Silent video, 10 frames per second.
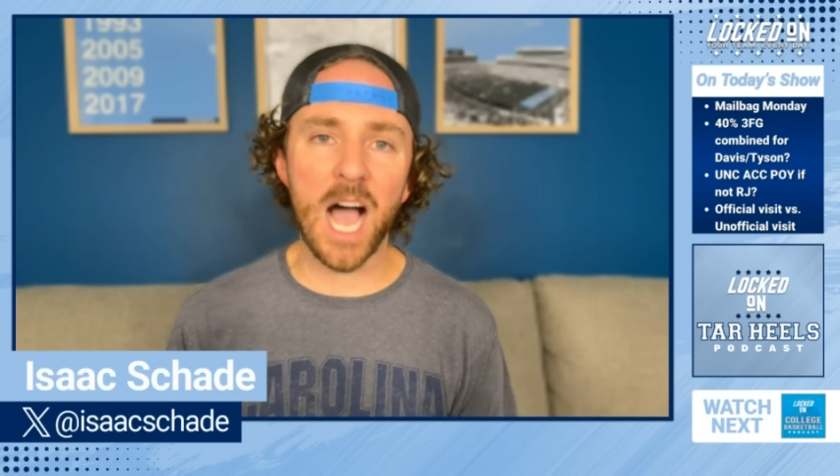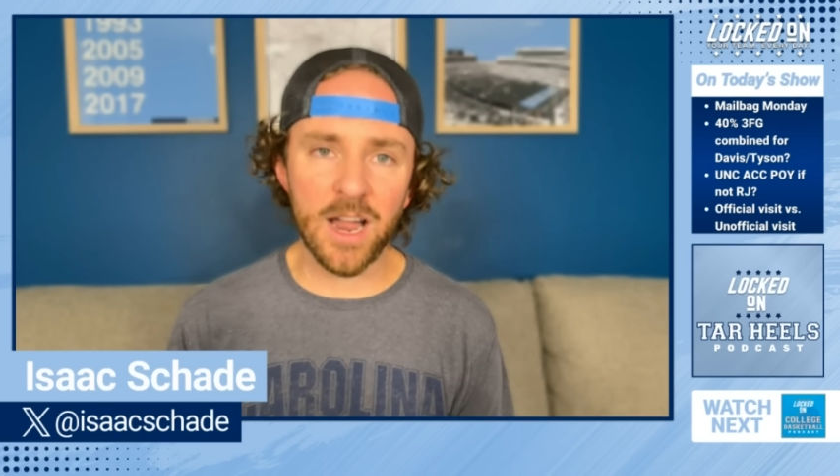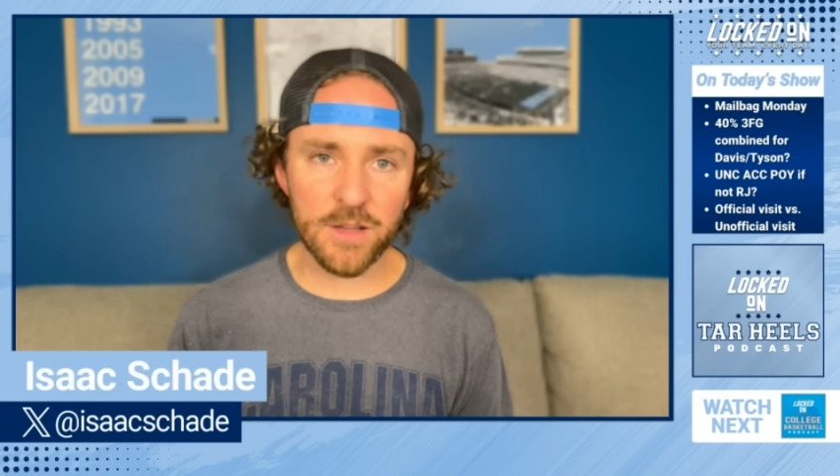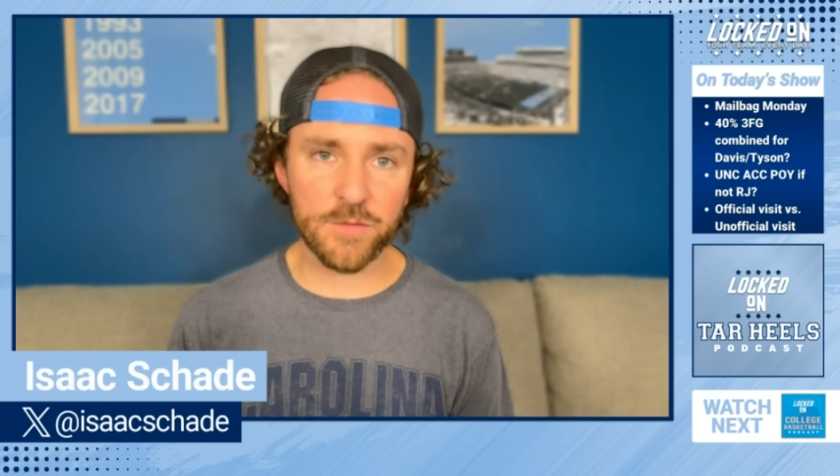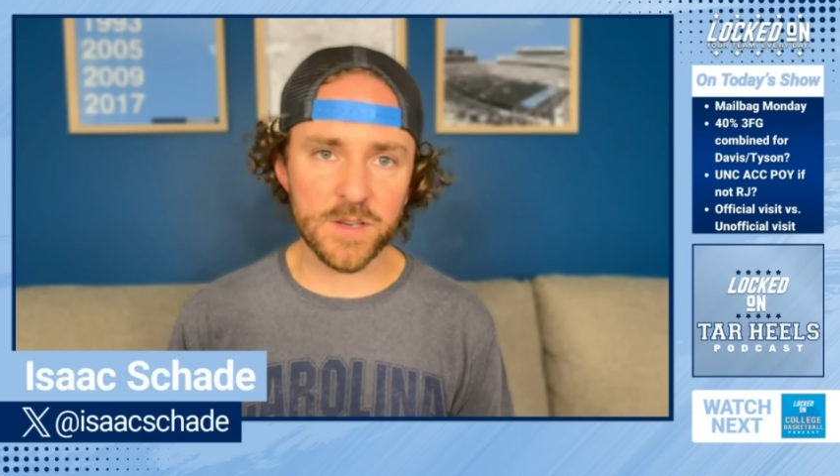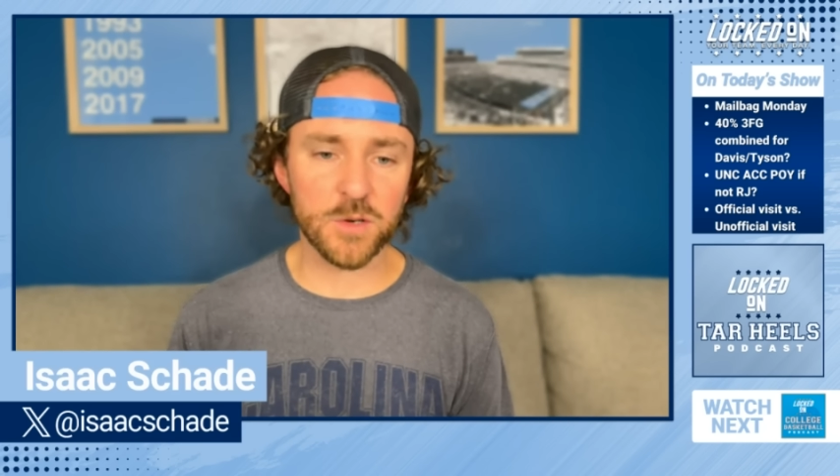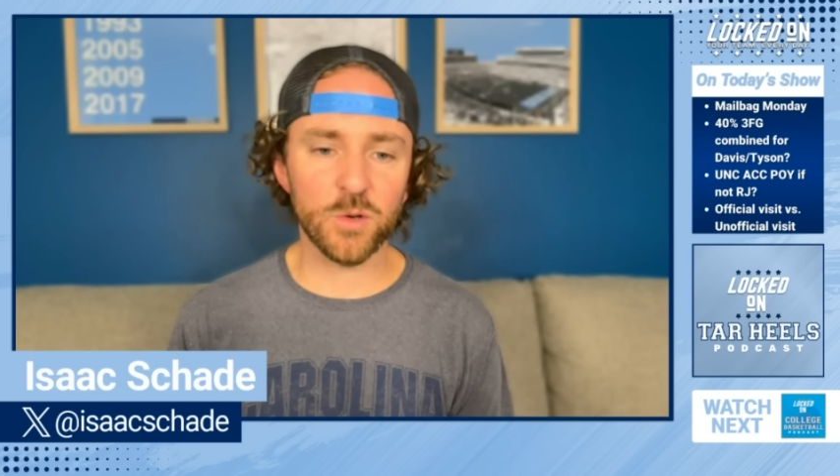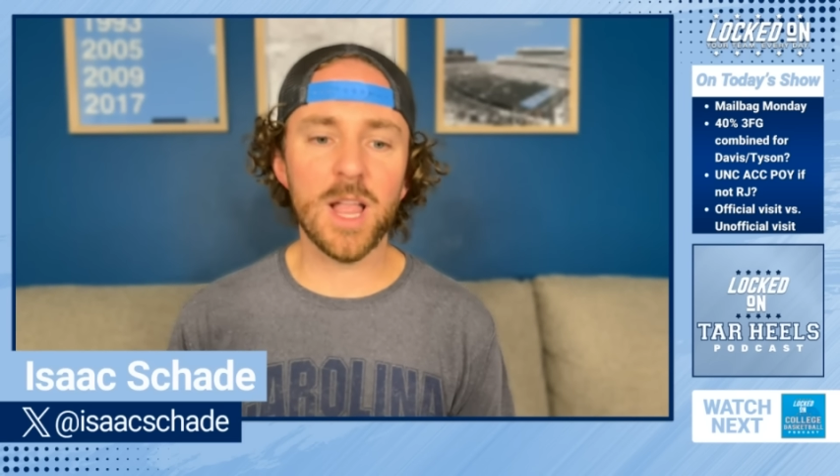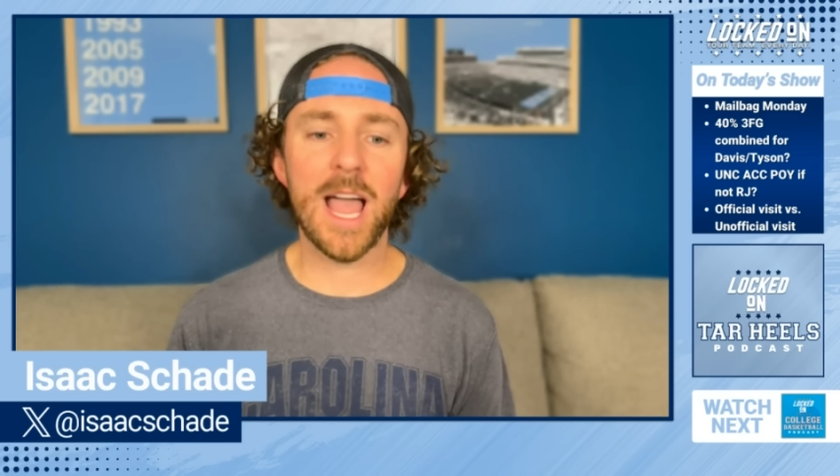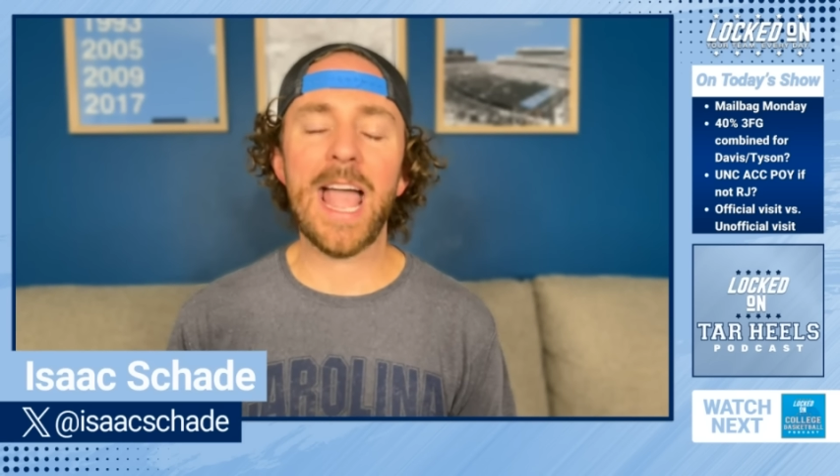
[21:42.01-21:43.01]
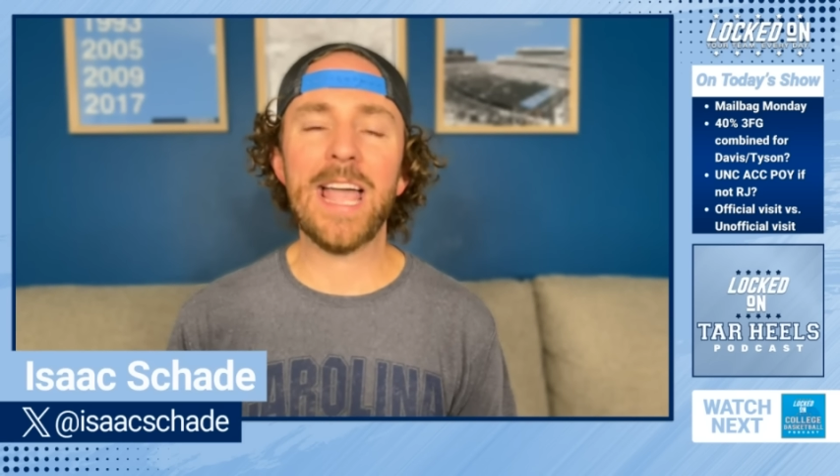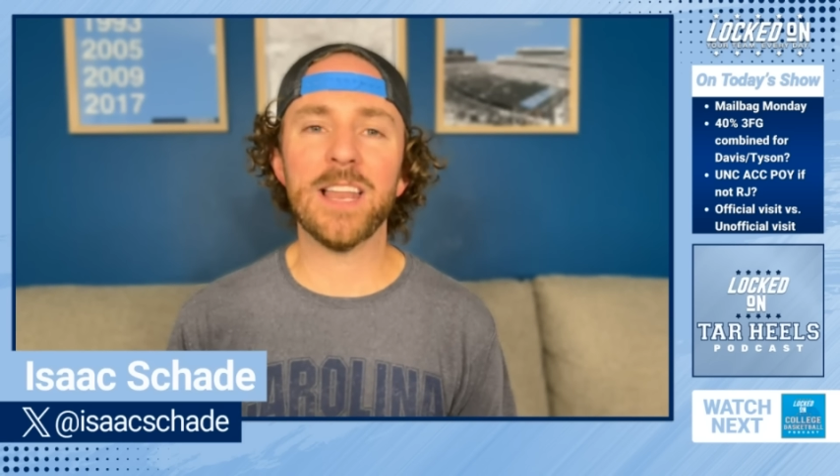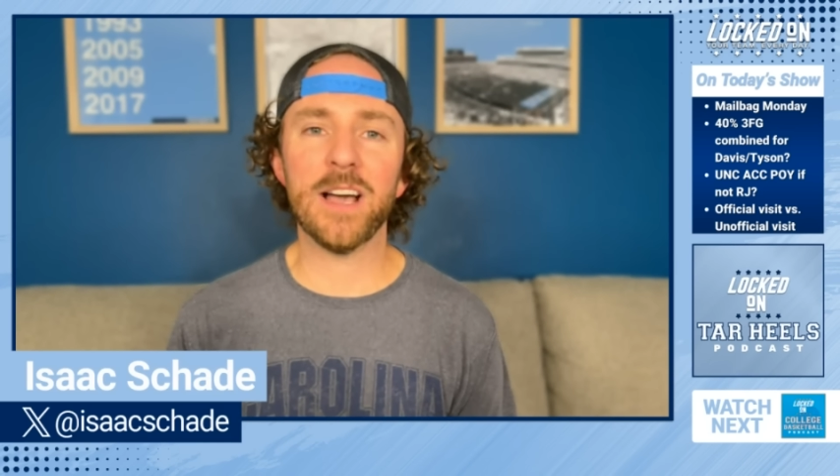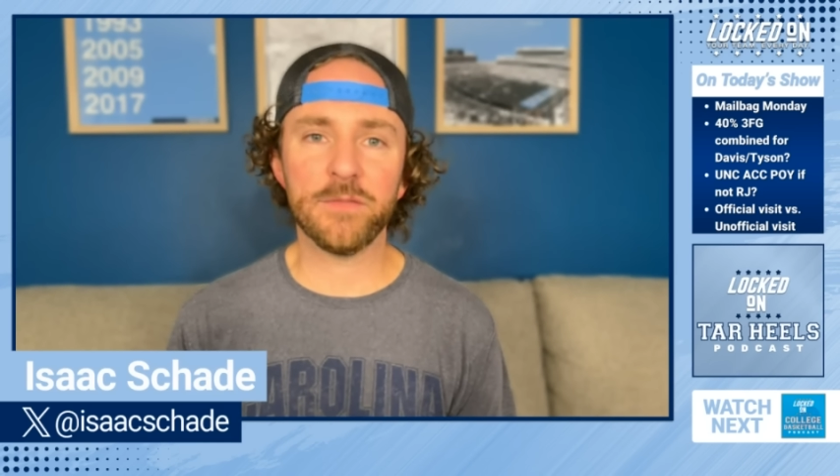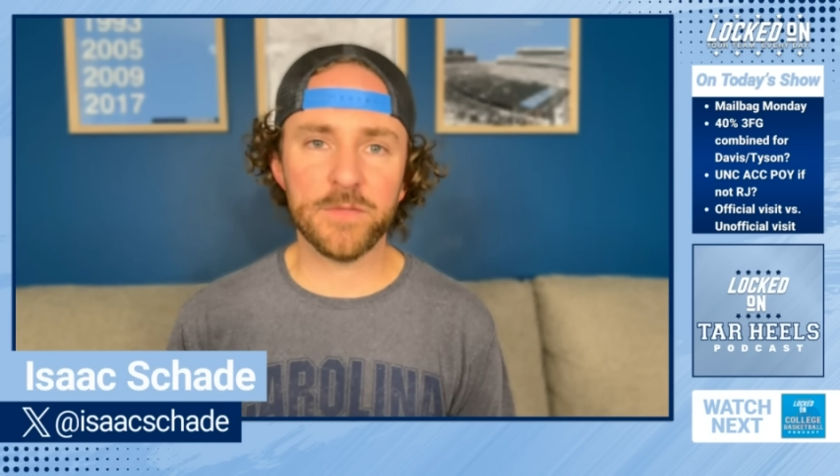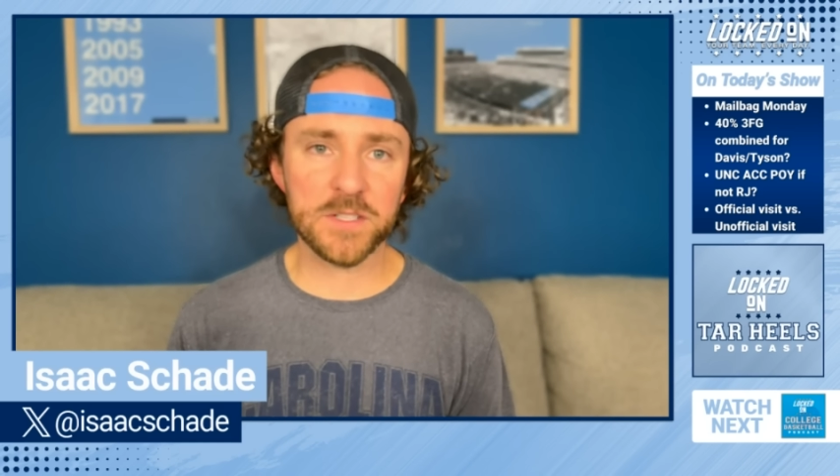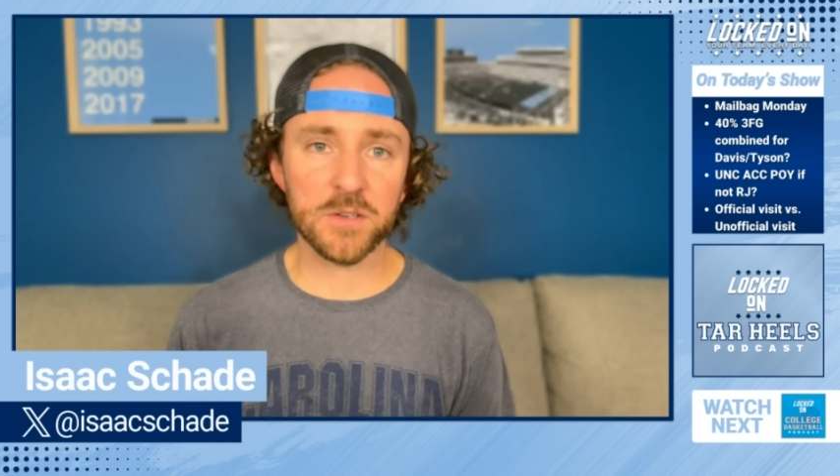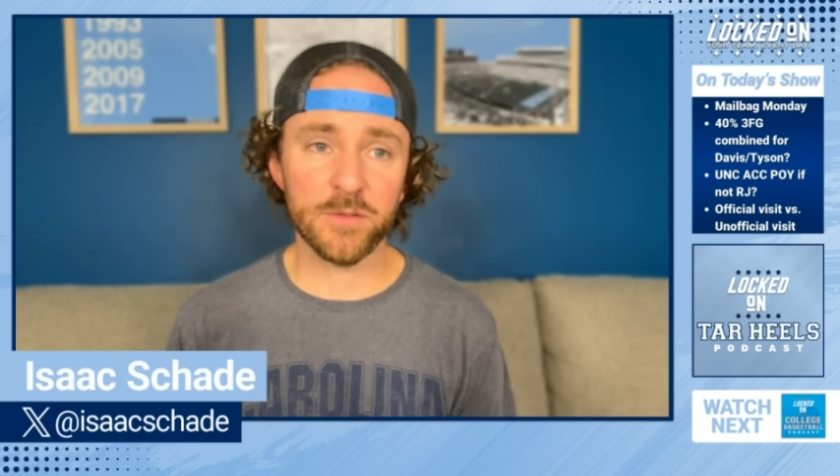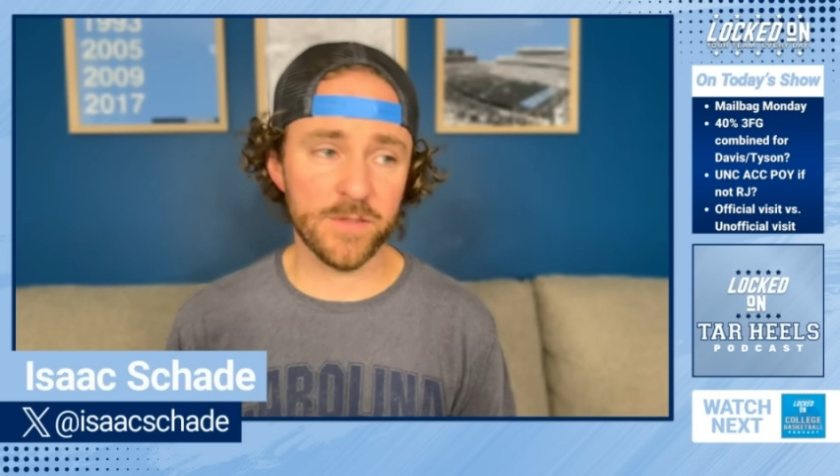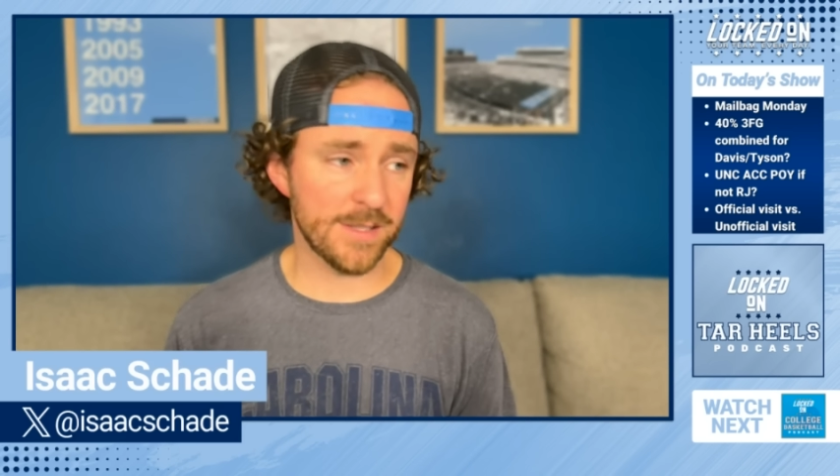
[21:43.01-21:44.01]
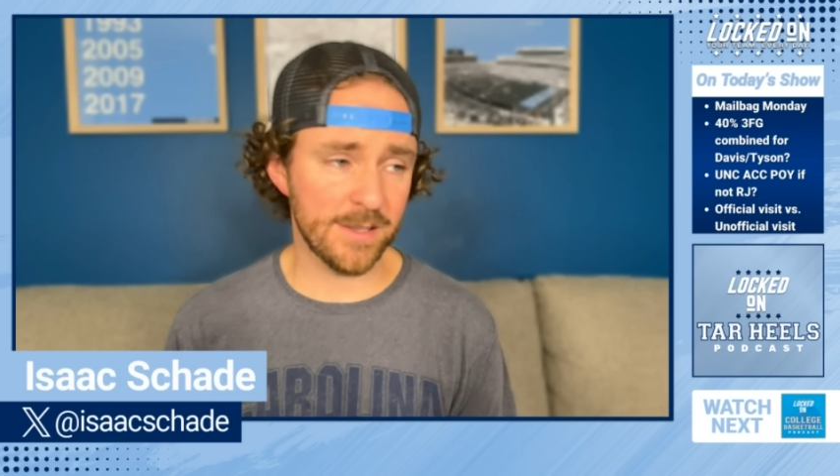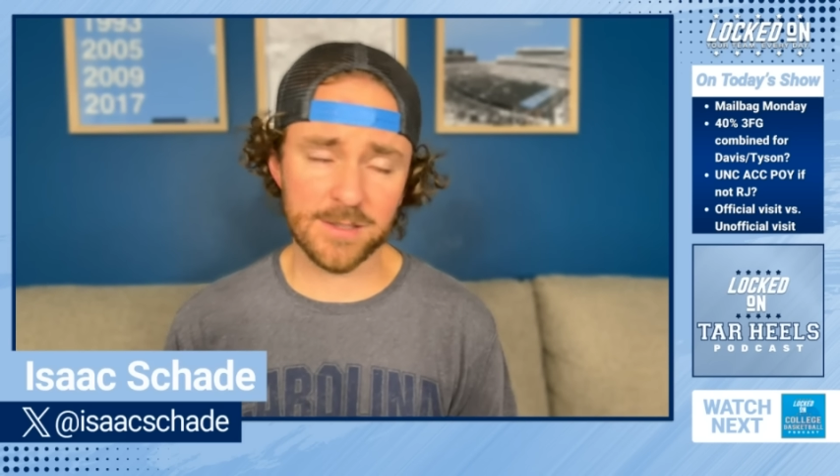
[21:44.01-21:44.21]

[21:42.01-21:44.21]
unofficial and official visit?